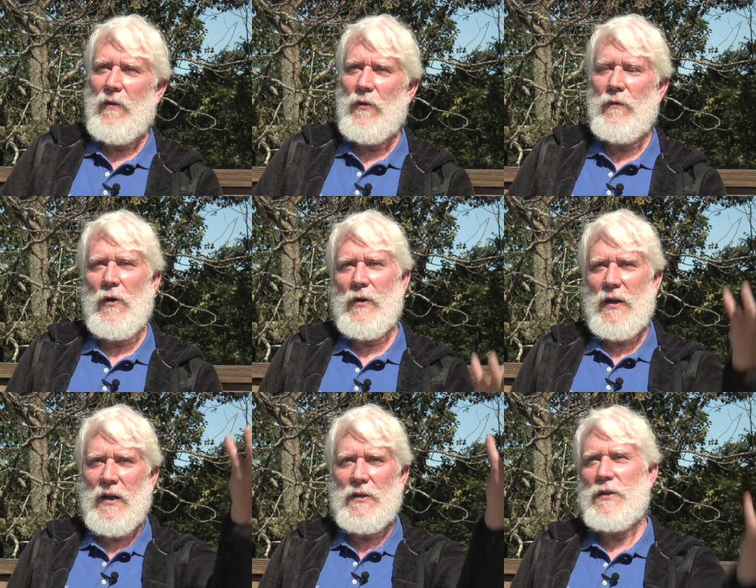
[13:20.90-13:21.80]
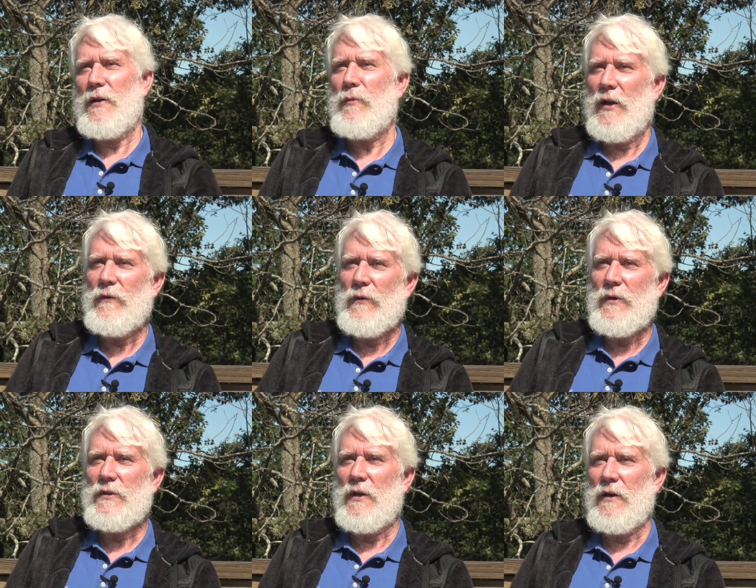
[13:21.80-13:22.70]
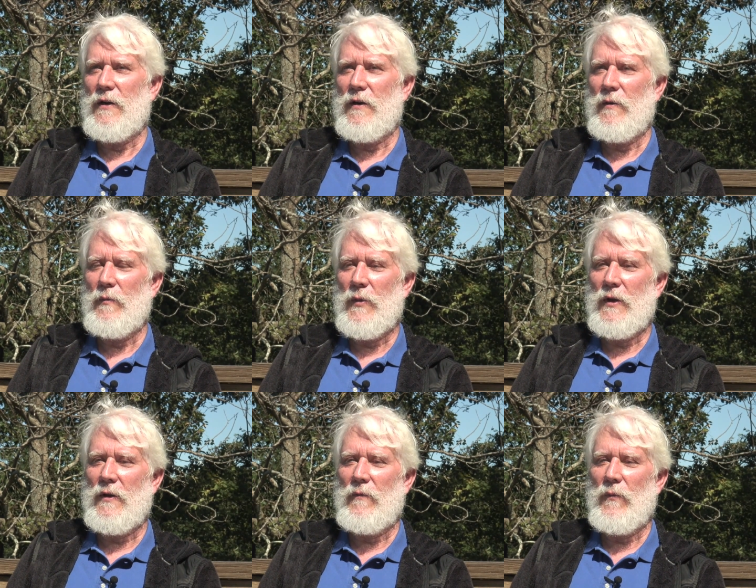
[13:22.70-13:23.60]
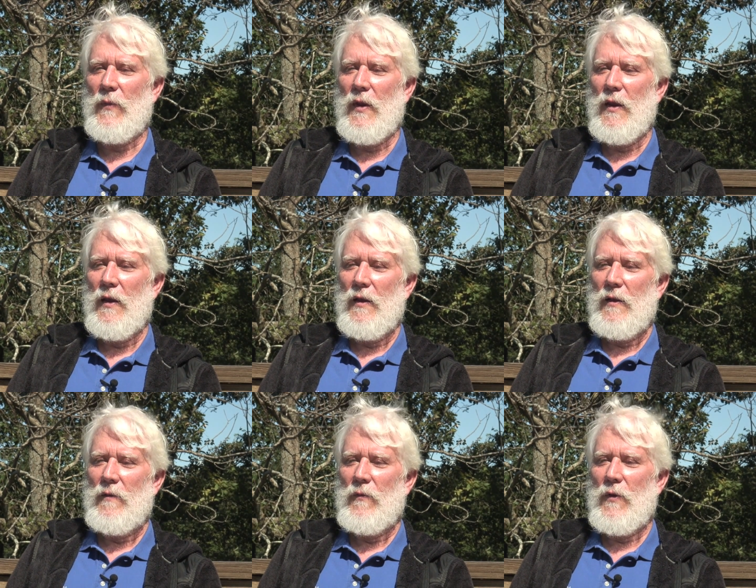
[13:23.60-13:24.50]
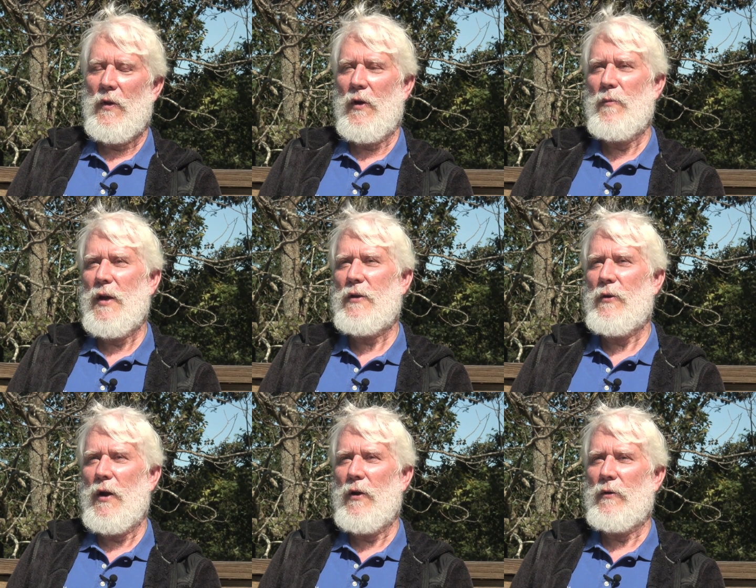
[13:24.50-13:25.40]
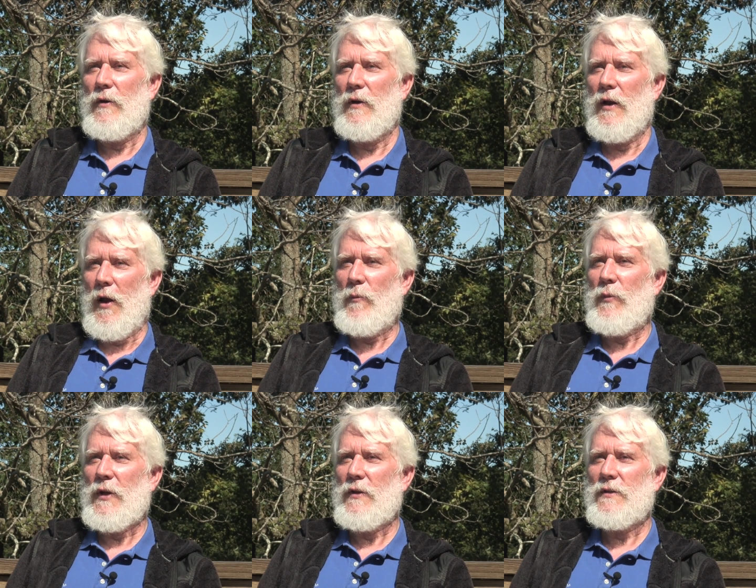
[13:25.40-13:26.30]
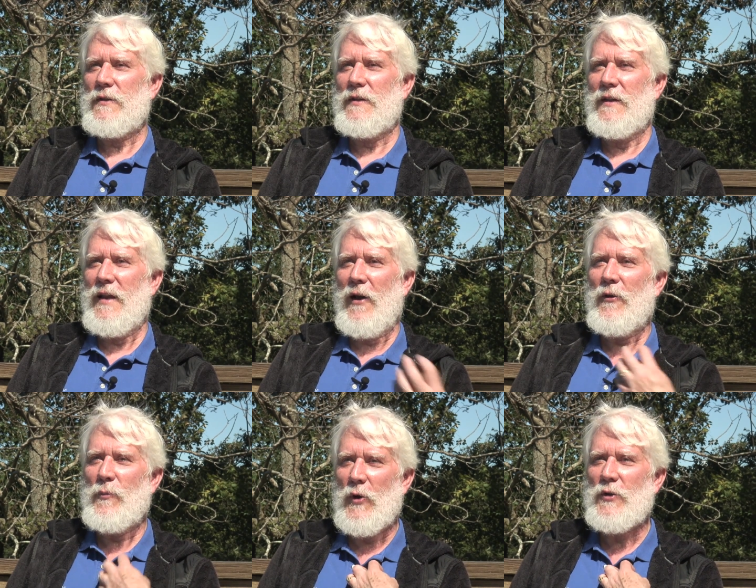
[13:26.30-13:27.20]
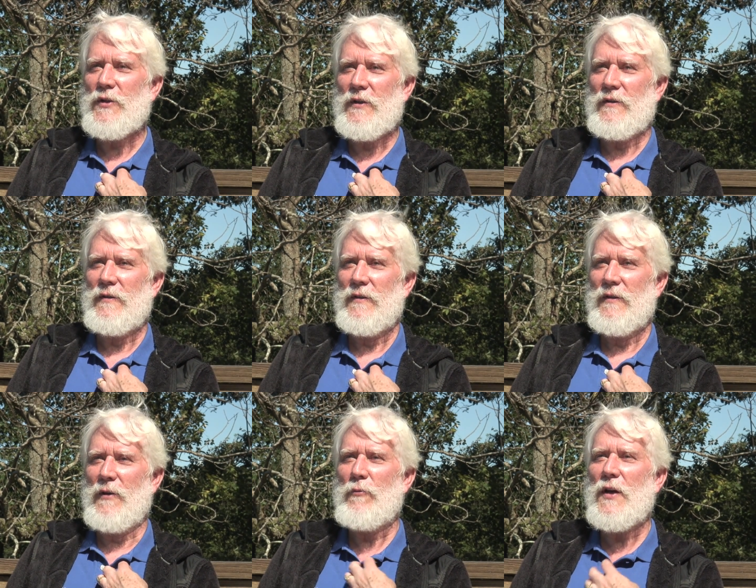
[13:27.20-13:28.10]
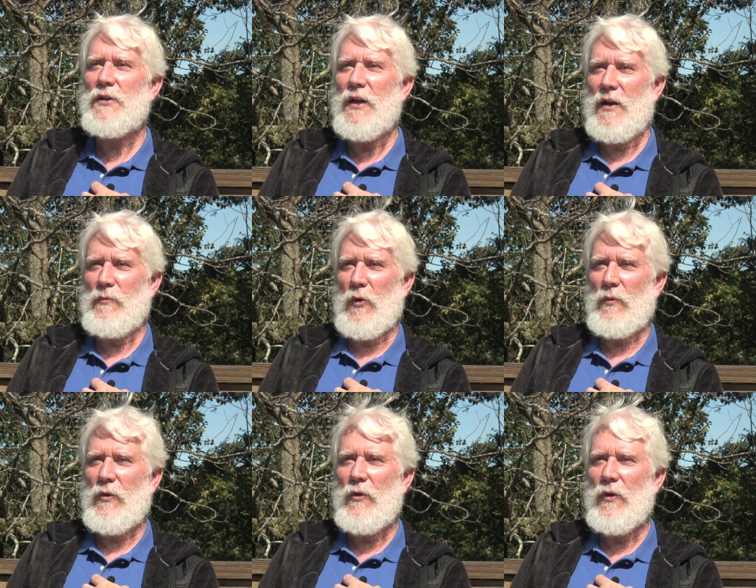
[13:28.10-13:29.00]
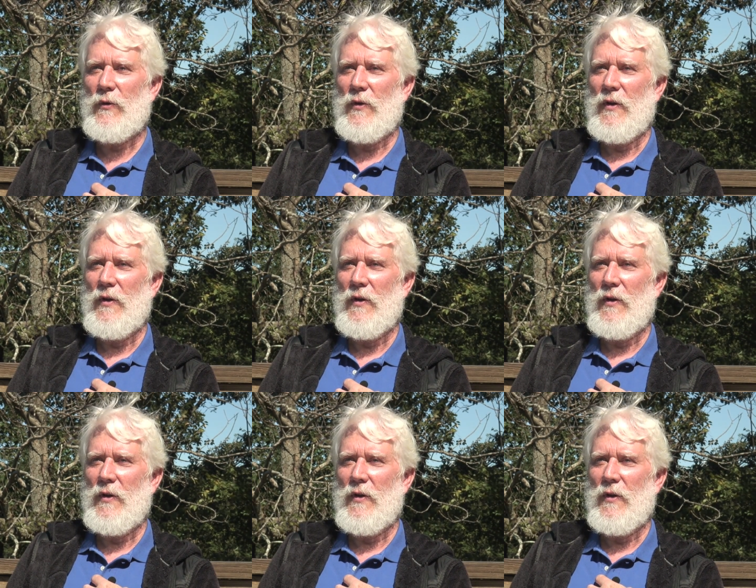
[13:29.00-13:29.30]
You've already got a set of metaphors there, but you ought to make your own up because now they're personal. They resonate more with you.